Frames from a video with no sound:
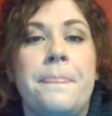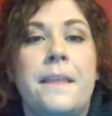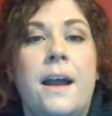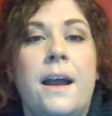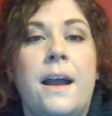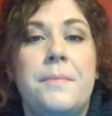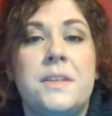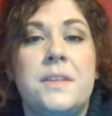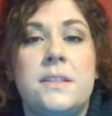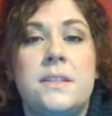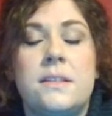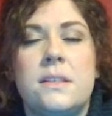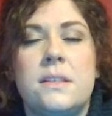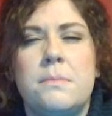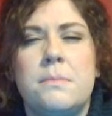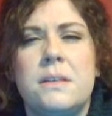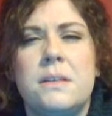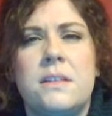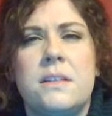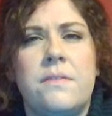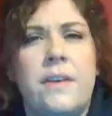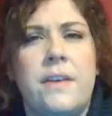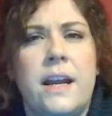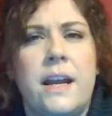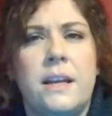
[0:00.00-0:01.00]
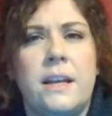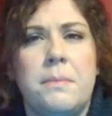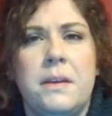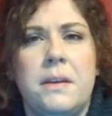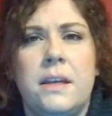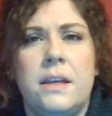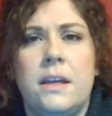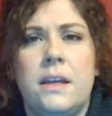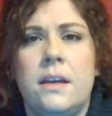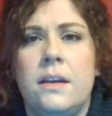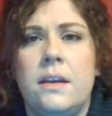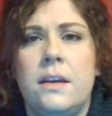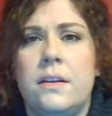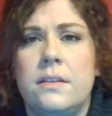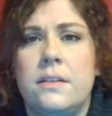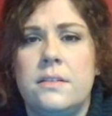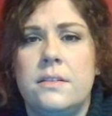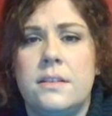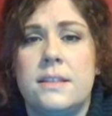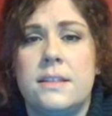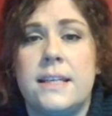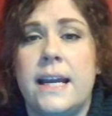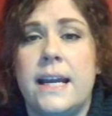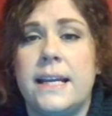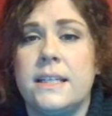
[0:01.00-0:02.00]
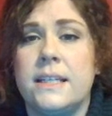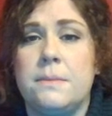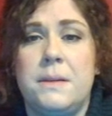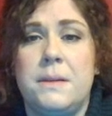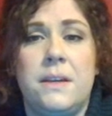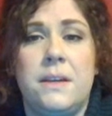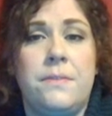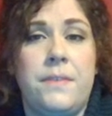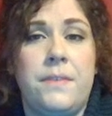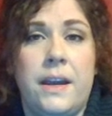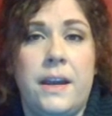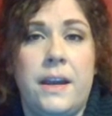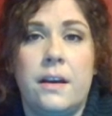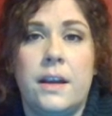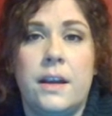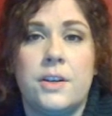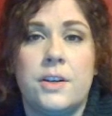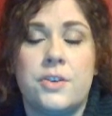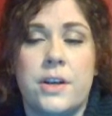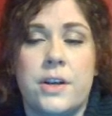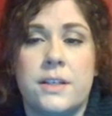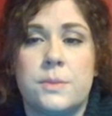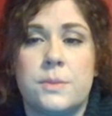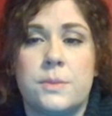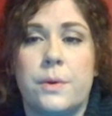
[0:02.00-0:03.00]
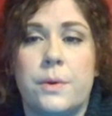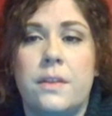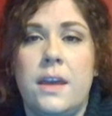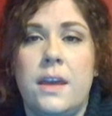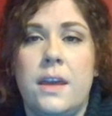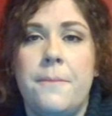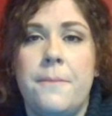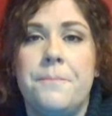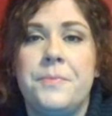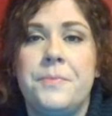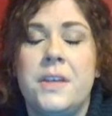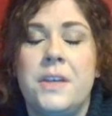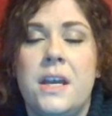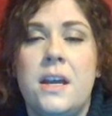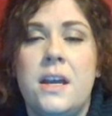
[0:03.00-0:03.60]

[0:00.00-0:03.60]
The system is designed to be fair and trustworthy.